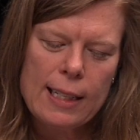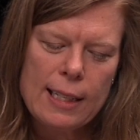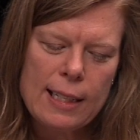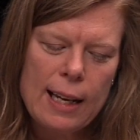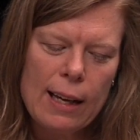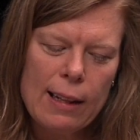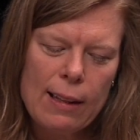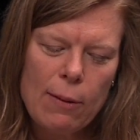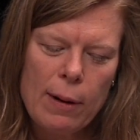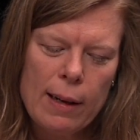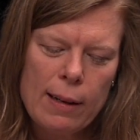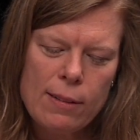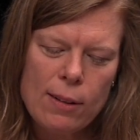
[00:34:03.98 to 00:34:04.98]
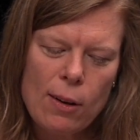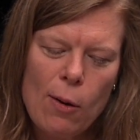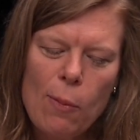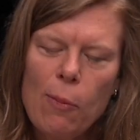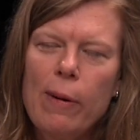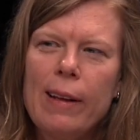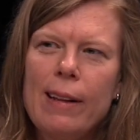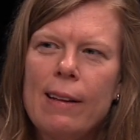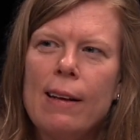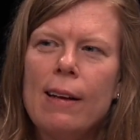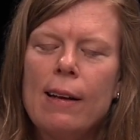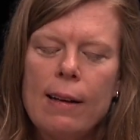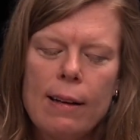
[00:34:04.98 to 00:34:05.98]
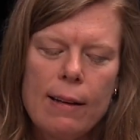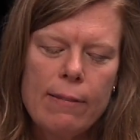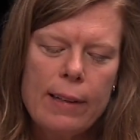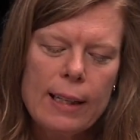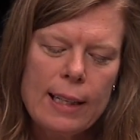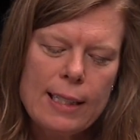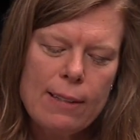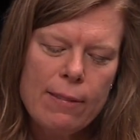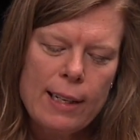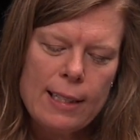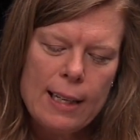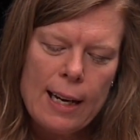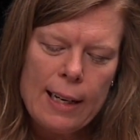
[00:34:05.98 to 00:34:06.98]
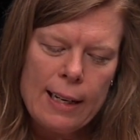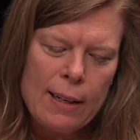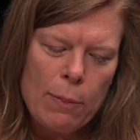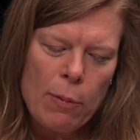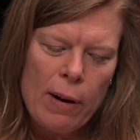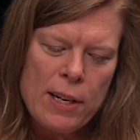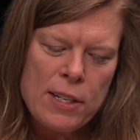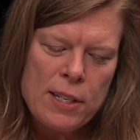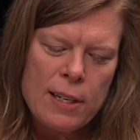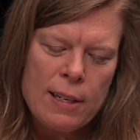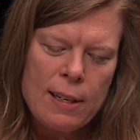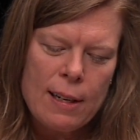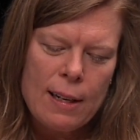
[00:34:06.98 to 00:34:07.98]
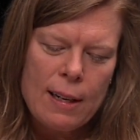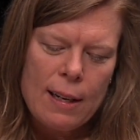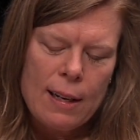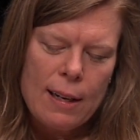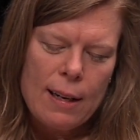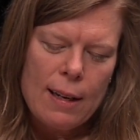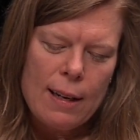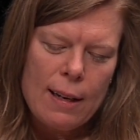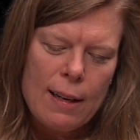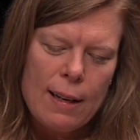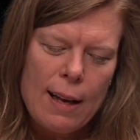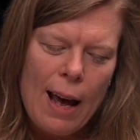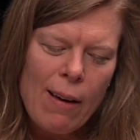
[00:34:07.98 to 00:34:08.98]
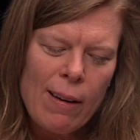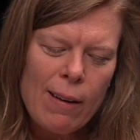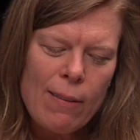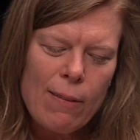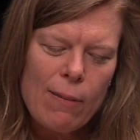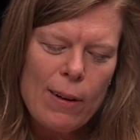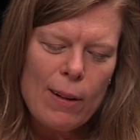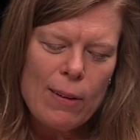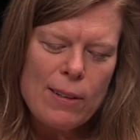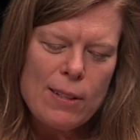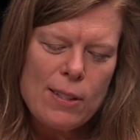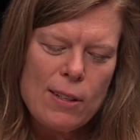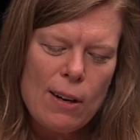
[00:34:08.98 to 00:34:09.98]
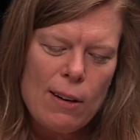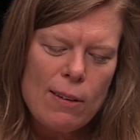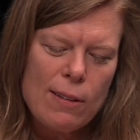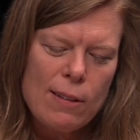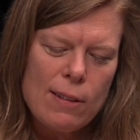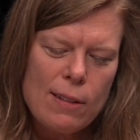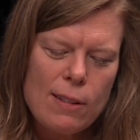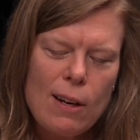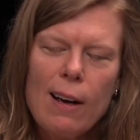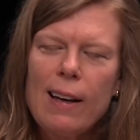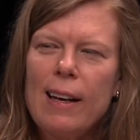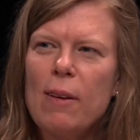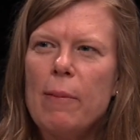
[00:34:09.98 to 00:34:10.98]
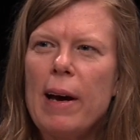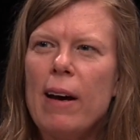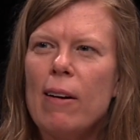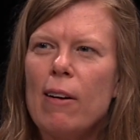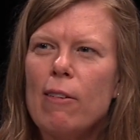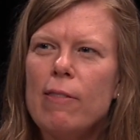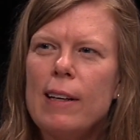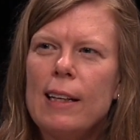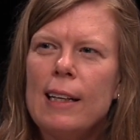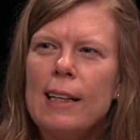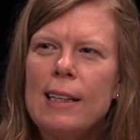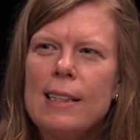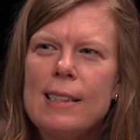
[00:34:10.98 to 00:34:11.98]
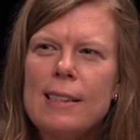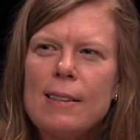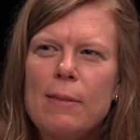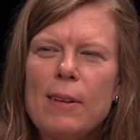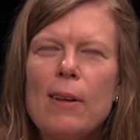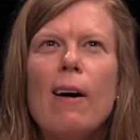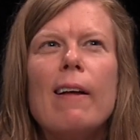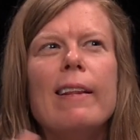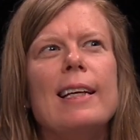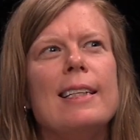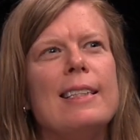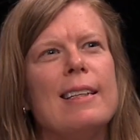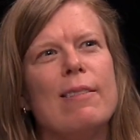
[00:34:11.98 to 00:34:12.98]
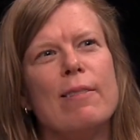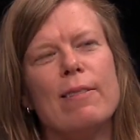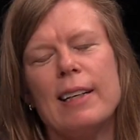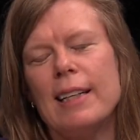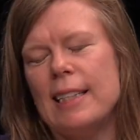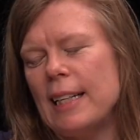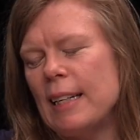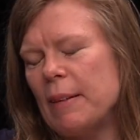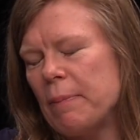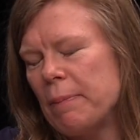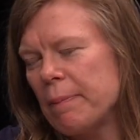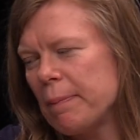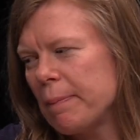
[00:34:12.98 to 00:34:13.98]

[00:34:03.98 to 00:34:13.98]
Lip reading: as a healthy way to cope with feelings of anxiety and depression. How can we learn to start talking about our feelings with all these conflicting